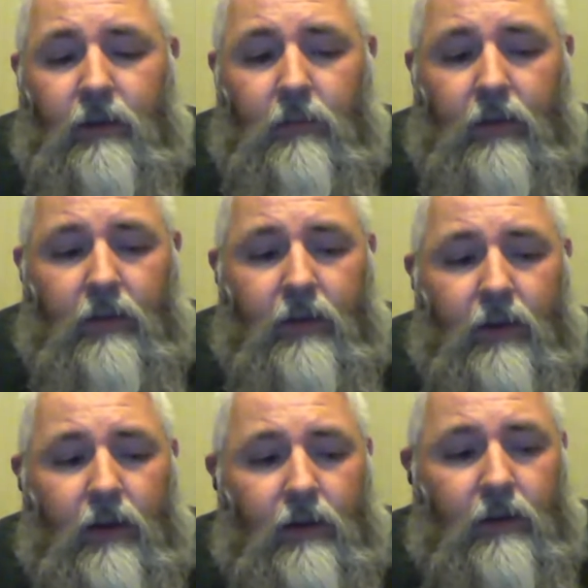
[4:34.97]
friends in
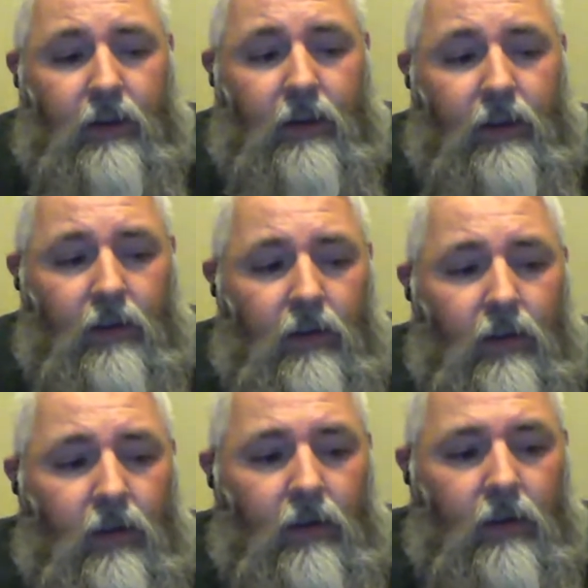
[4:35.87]
military and everything,
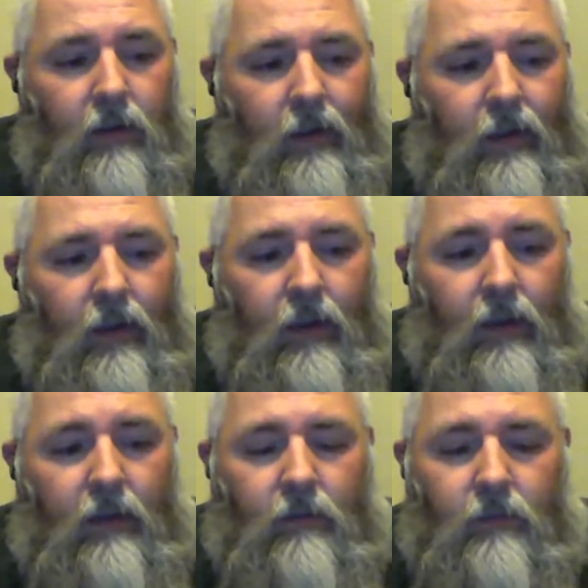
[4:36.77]

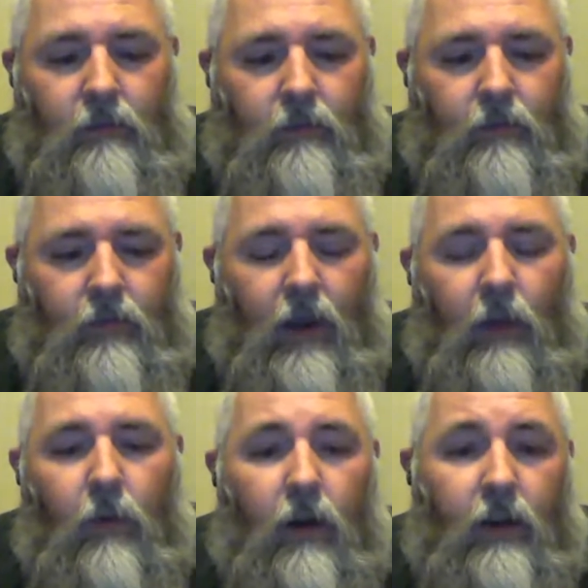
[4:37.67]
and they're
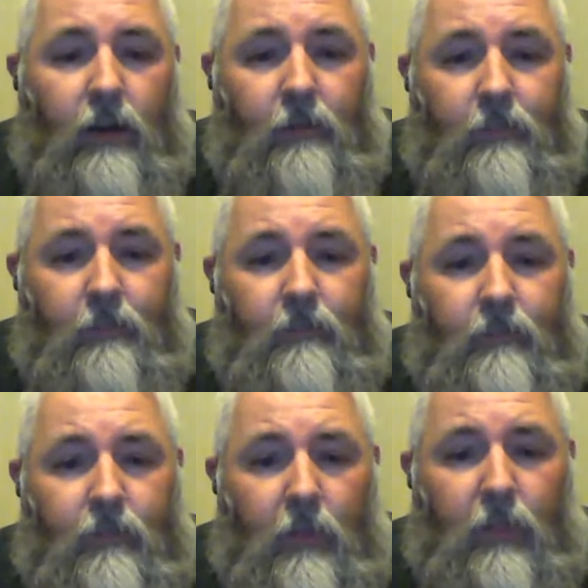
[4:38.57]
worried.
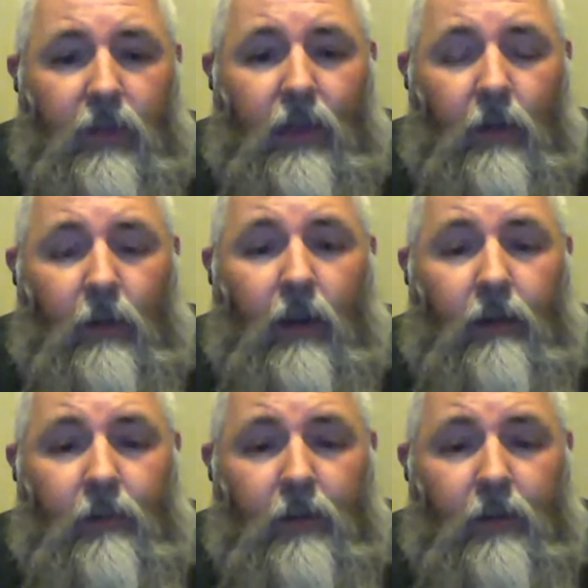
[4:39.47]
Let me put it that way.